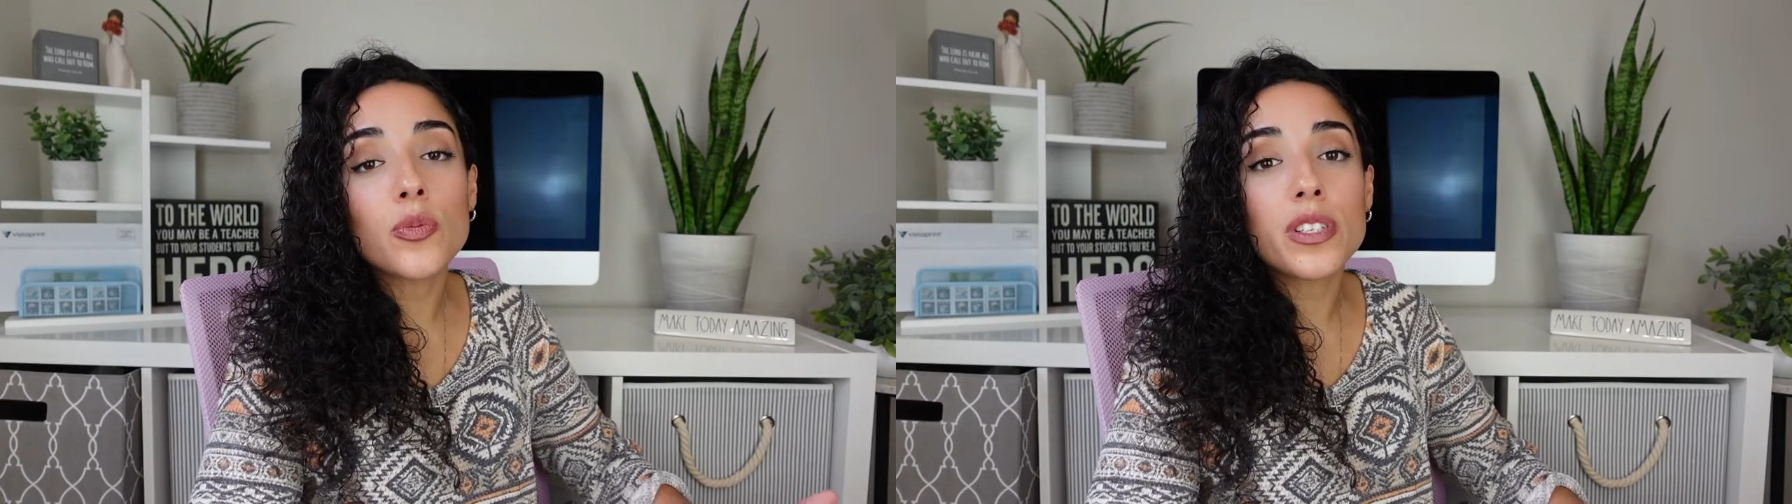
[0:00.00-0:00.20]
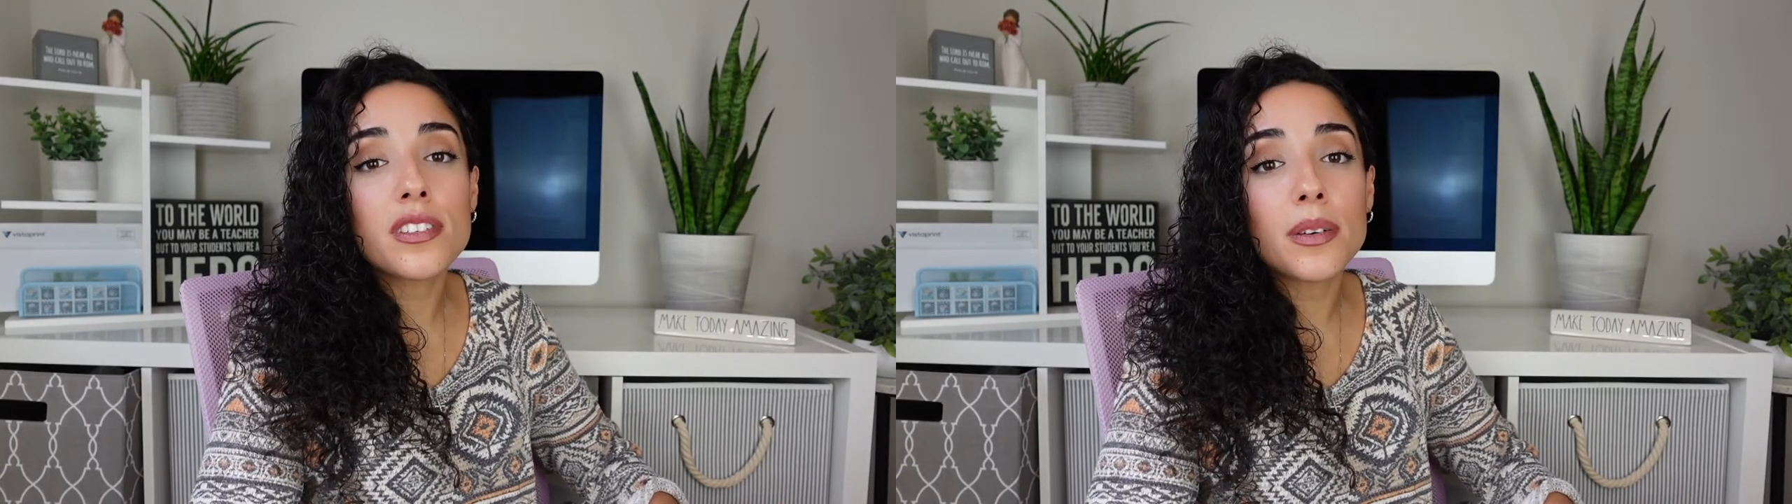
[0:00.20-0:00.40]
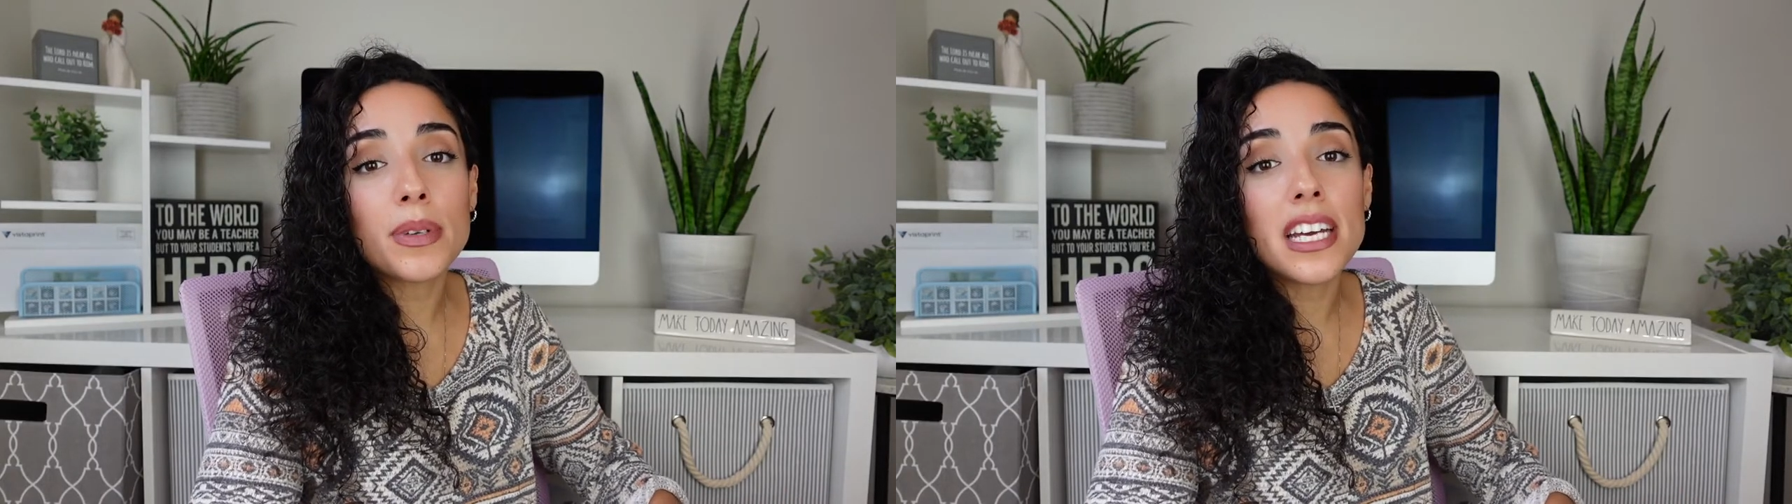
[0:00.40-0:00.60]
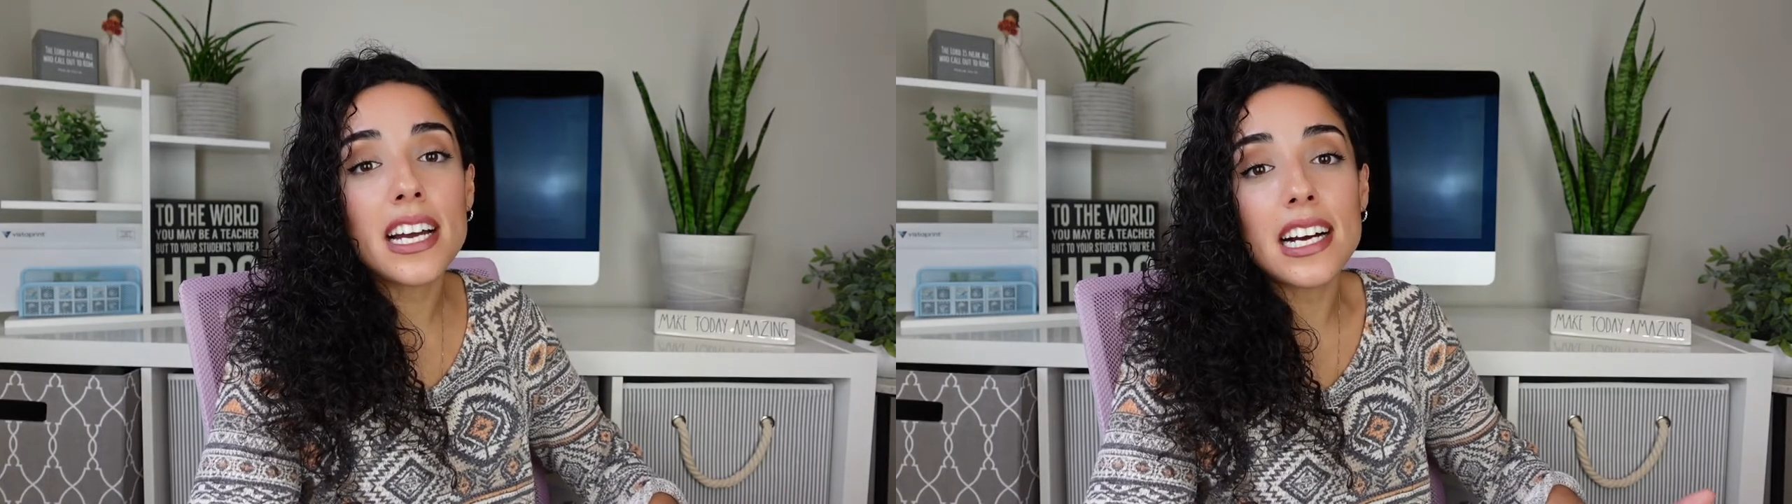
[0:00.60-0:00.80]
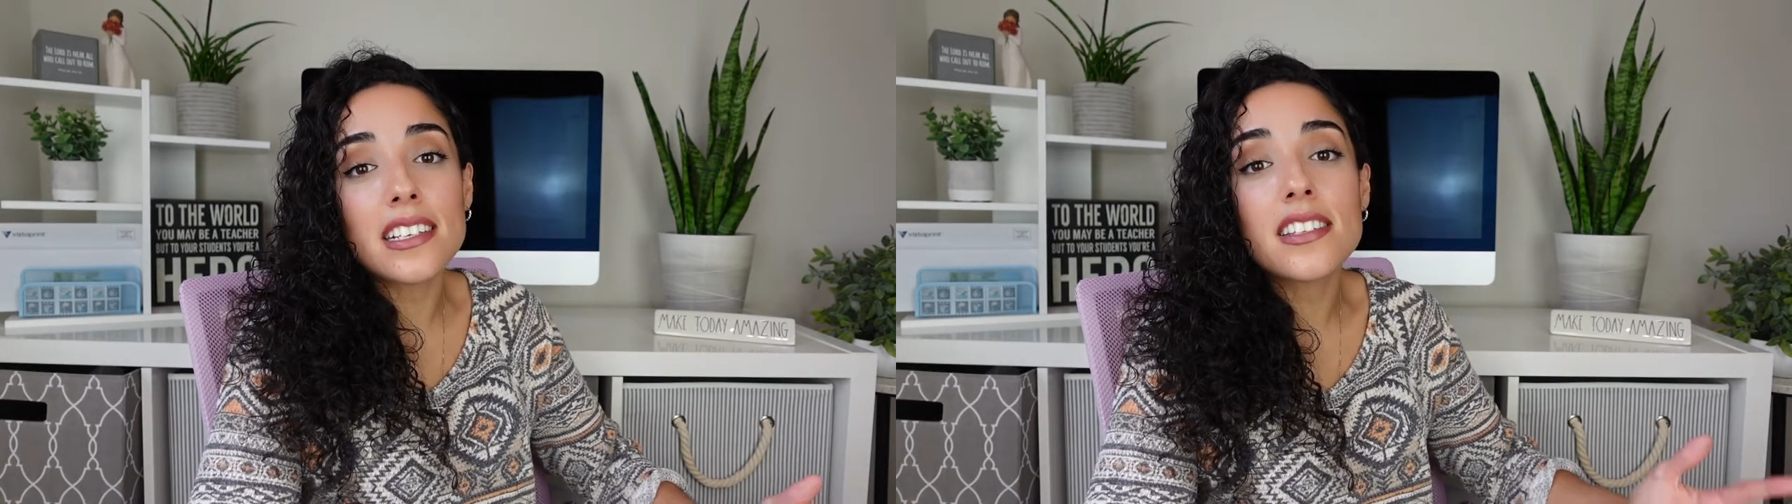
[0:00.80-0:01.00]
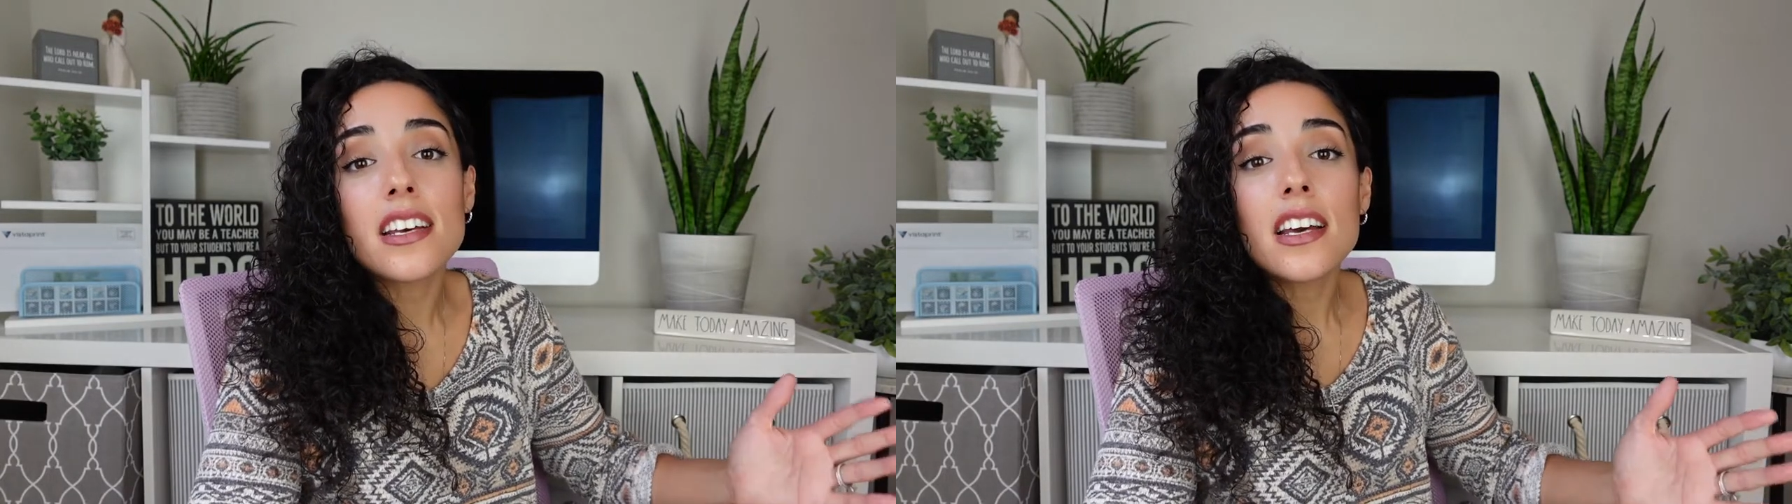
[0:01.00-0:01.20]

when somebody has